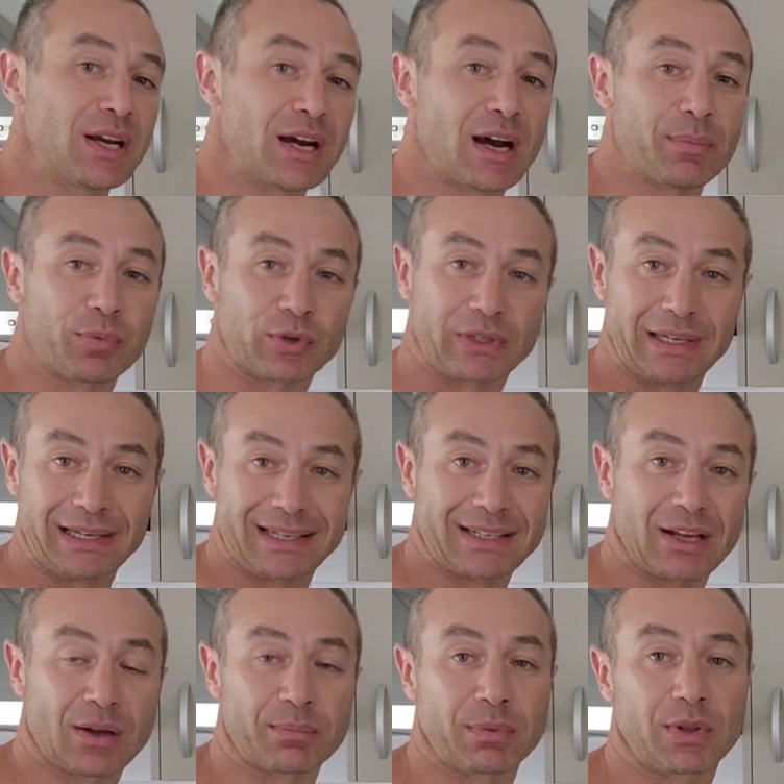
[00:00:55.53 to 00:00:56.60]
I'll put link
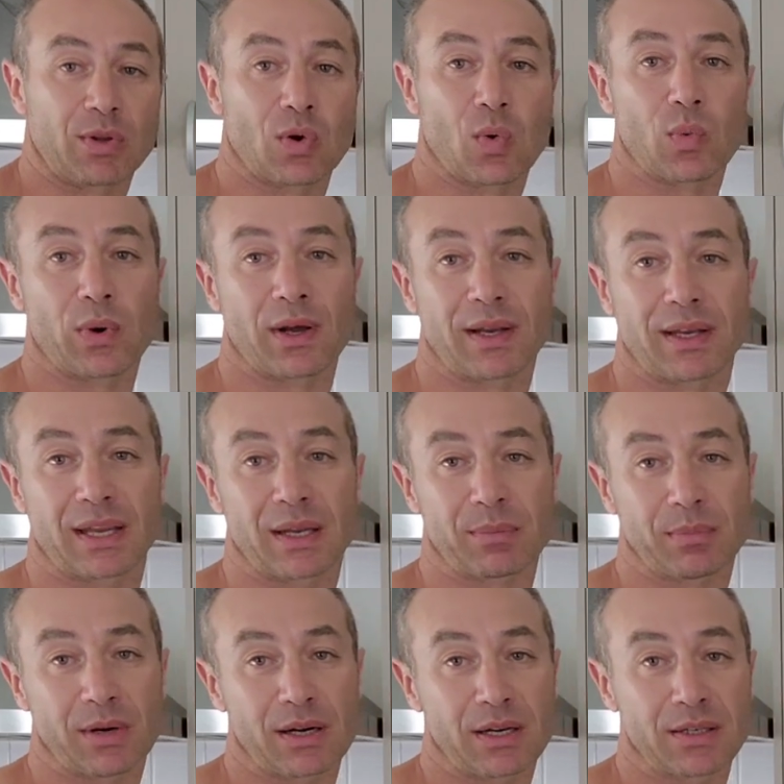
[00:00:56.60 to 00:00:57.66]
down below where I get
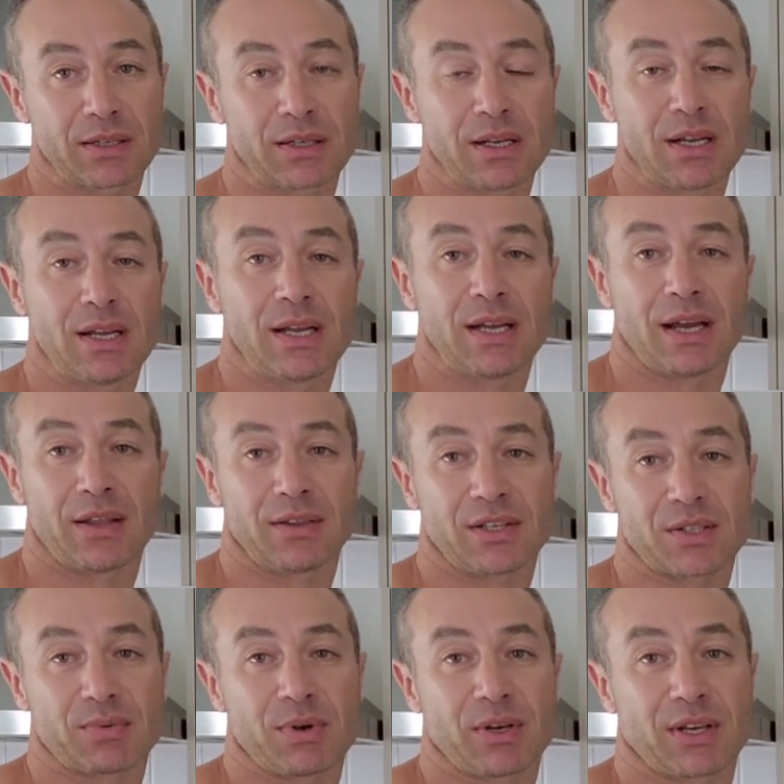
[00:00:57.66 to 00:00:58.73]
mine, and
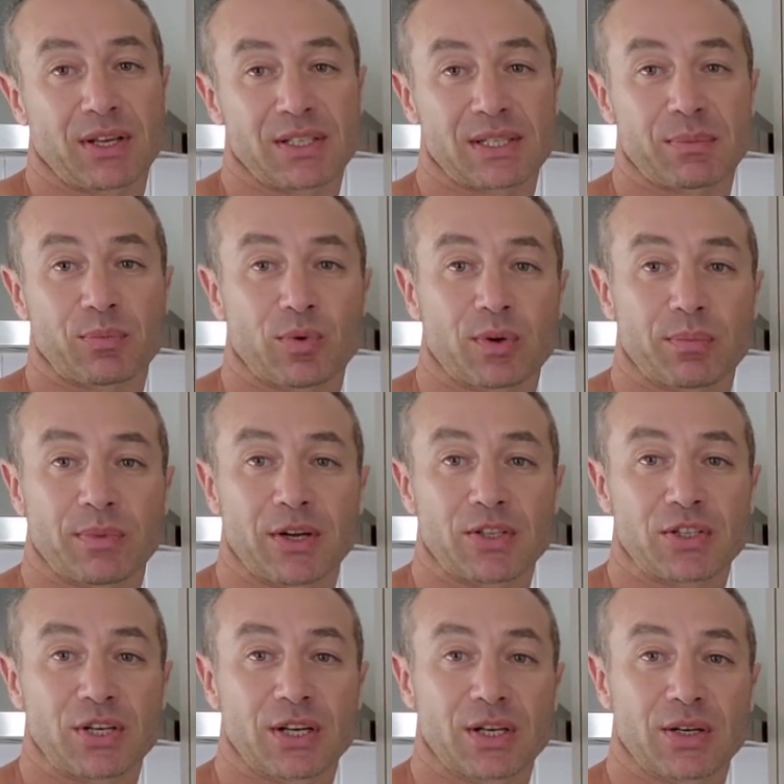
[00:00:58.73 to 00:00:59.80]
this way you can support my
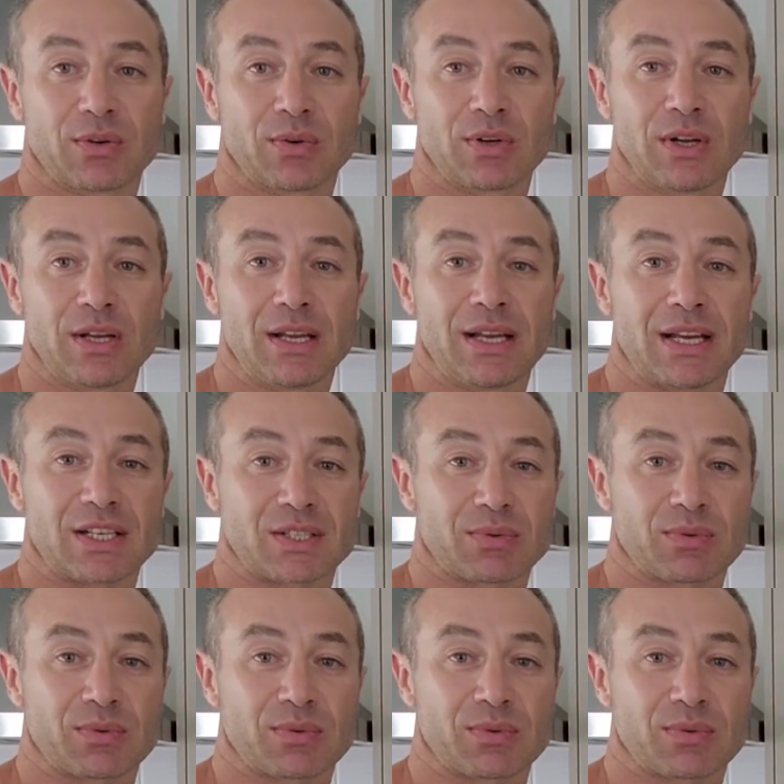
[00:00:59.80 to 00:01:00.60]
channel as